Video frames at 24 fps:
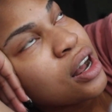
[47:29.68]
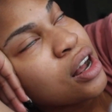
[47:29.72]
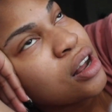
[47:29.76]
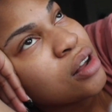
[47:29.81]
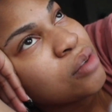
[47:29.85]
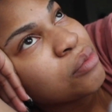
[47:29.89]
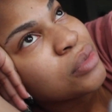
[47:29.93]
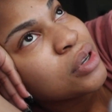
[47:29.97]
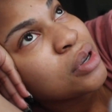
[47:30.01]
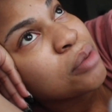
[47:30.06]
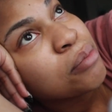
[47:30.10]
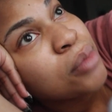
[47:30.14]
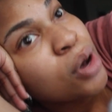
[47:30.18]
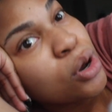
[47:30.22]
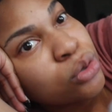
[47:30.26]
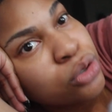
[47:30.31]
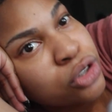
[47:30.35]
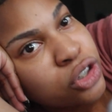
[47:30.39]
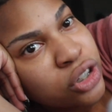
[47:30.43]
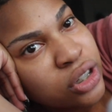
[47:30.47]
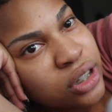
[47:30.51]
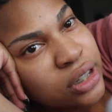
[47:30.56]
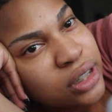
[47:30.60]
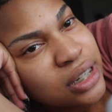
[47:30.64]
um,
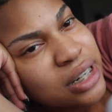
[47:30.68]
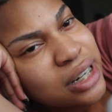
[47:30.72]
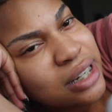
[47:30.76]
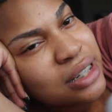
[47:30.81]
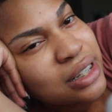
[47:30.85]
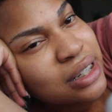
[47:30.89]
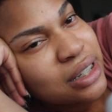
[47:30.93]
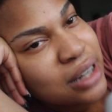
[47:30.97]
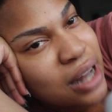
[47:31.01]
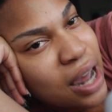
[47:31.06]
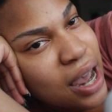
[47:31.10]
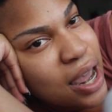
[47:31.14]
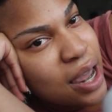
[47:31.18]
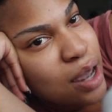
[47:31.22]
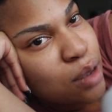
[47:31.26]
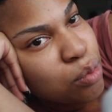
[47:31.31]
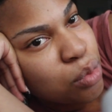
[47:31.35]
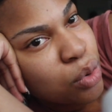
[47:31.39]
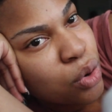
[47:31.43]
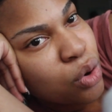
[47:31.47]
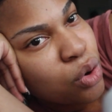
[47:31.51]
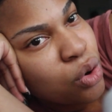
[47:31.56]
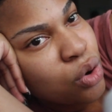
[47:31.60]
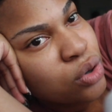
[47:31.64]
emotionally
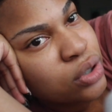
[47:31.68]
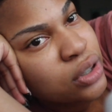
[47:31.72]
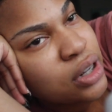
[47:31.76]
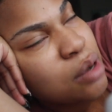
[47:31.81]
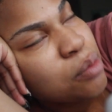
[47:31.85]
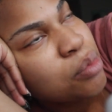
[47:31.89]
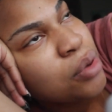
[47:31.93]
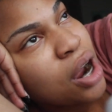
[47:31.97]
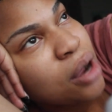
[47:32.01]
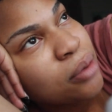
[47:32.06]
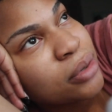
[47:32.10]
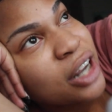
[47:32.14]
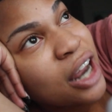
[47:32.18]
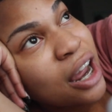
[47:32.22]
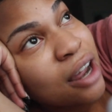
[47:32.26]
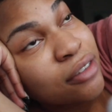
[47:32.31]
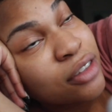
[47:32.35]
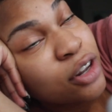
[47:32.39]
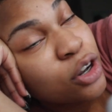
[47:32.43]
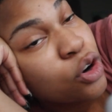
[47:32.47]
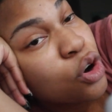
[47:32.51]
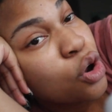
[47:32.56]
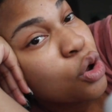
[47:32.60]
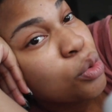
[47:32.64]
stable. They probably
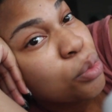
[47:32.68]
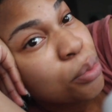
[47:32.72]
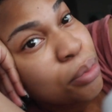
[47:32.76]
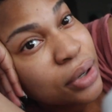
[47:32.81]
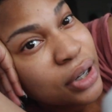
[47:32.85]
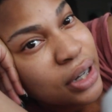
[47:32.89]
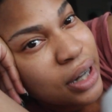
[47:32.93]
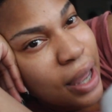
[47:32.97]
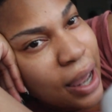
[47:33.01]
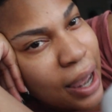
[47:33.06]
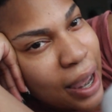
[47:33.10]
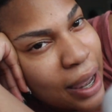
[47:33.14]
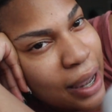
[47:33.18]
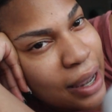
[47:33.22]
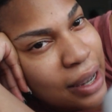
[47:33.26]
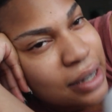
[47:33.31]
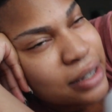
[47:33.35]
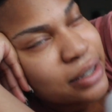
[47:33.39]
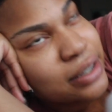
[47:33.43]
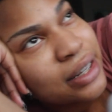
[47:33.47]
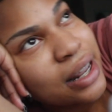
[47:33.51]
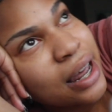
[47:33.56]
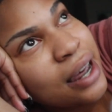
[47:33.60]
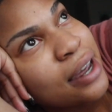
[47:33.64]
have their own place.